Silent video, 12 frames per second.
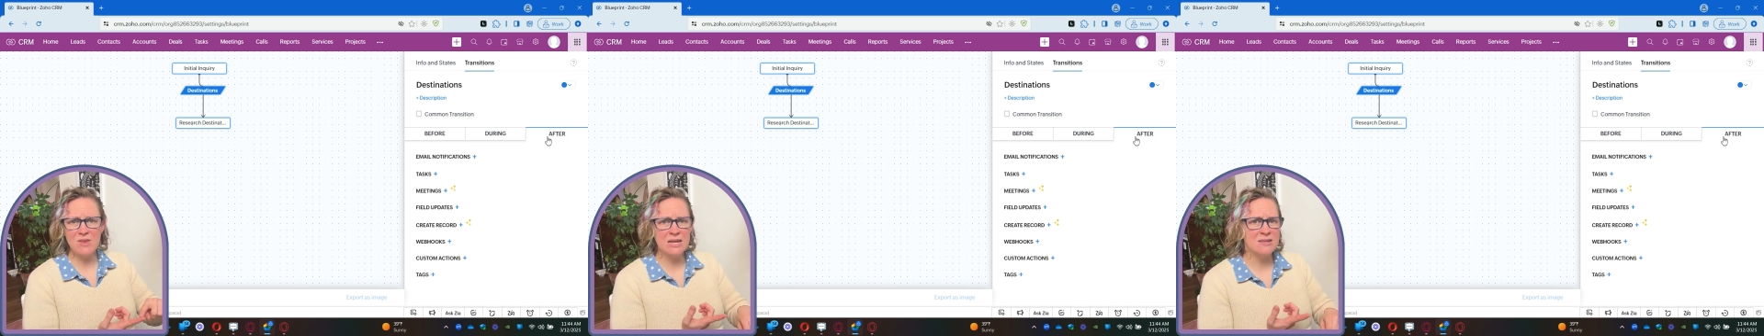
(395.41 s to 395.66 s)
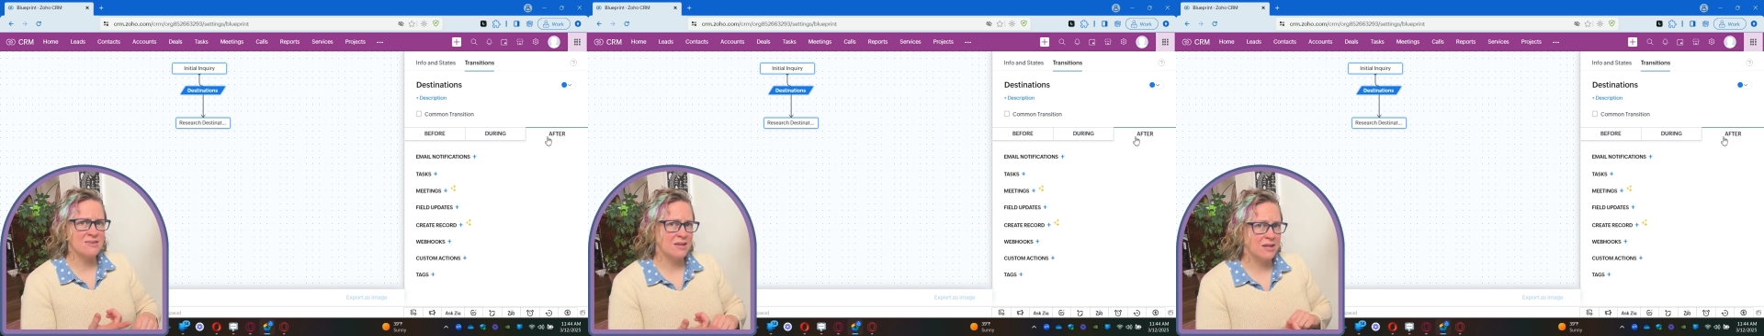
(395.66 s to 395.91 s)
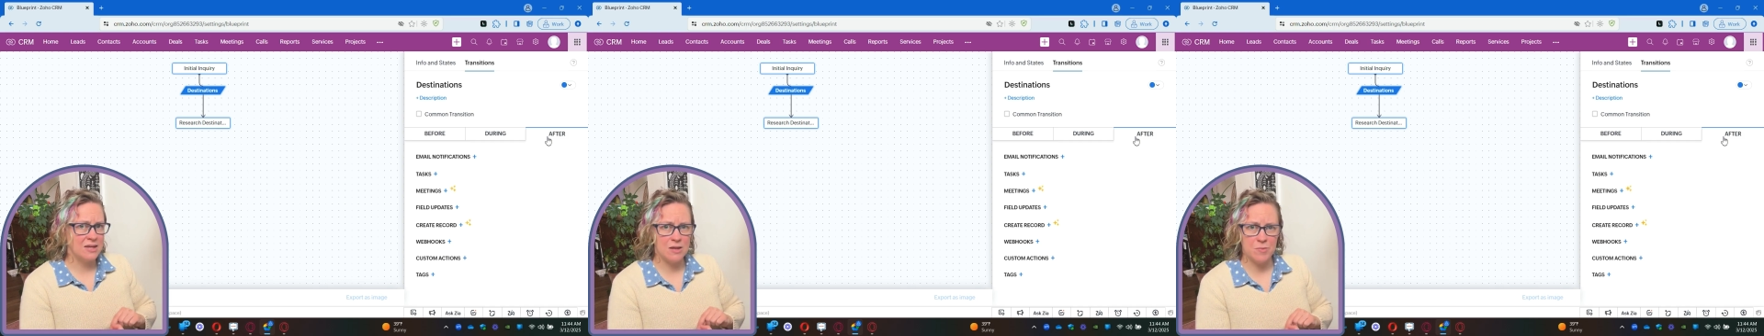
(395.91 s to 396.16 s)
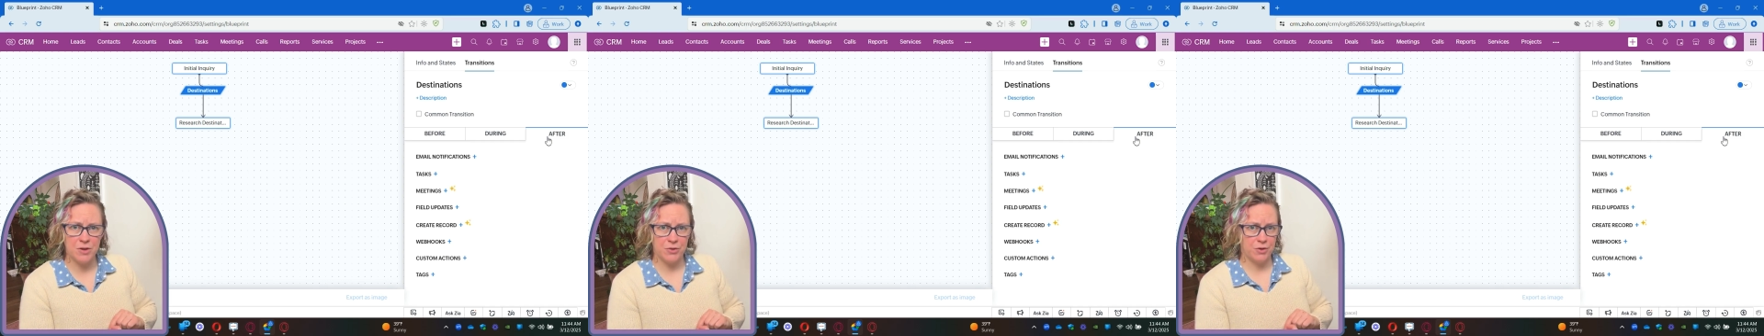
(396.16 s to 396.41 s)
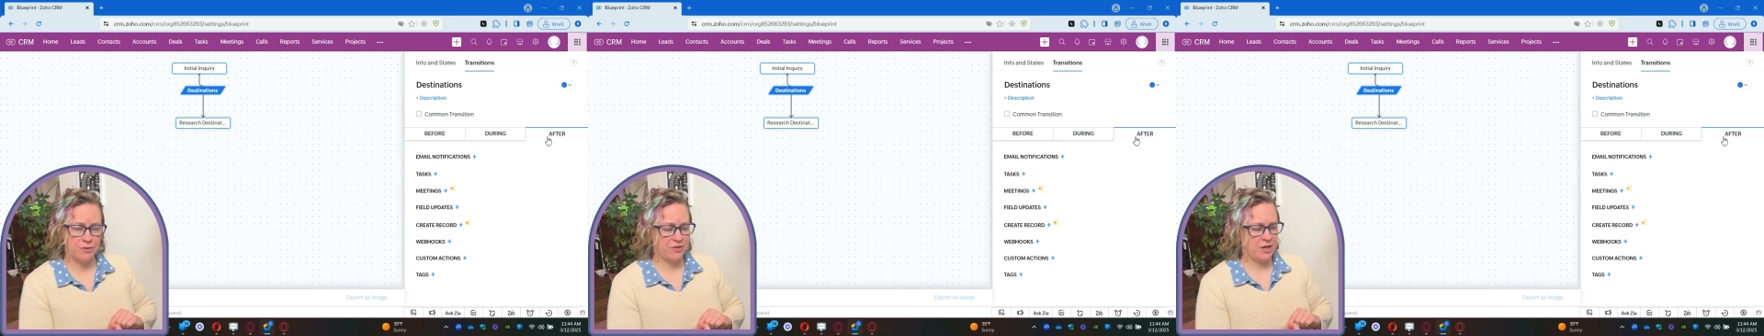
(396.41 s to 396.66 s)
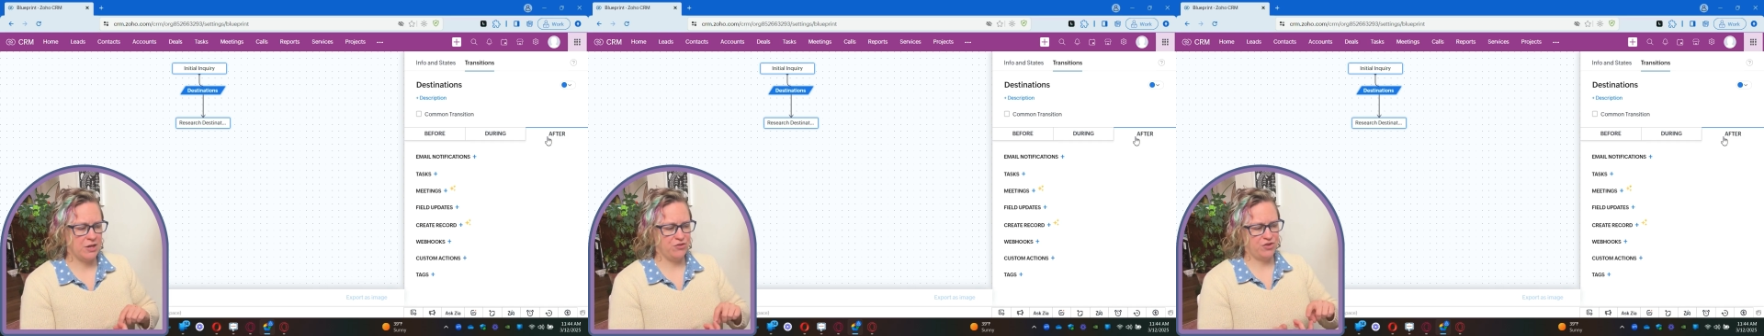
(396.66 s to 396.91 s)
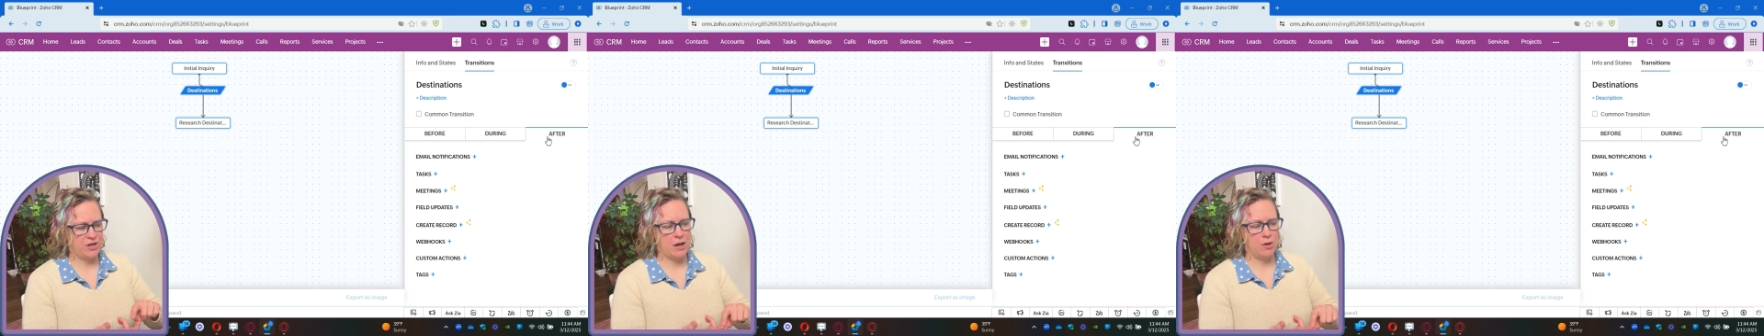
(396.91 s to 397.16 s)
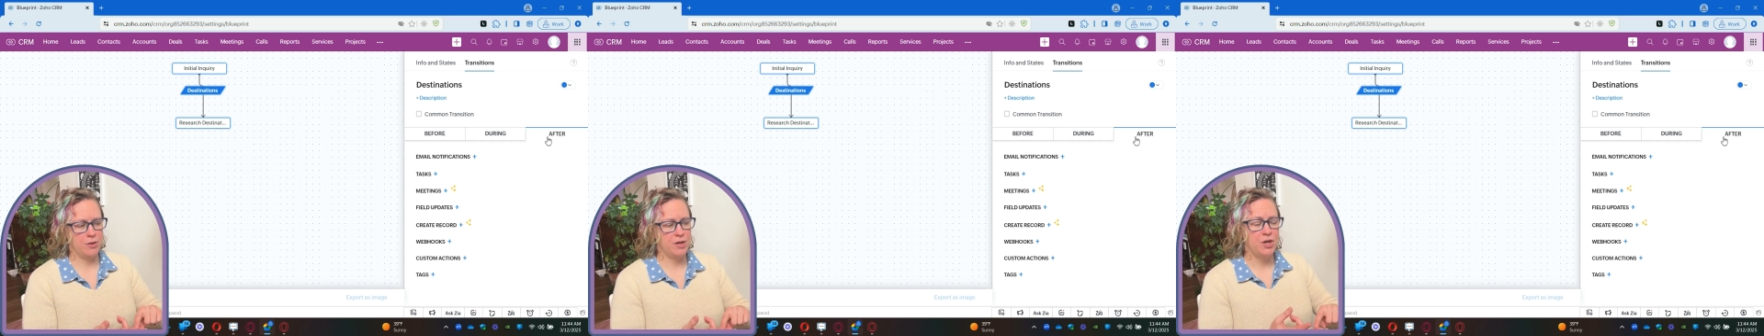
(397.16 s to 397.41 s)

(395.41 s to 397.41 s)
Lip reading: Send an email notification out,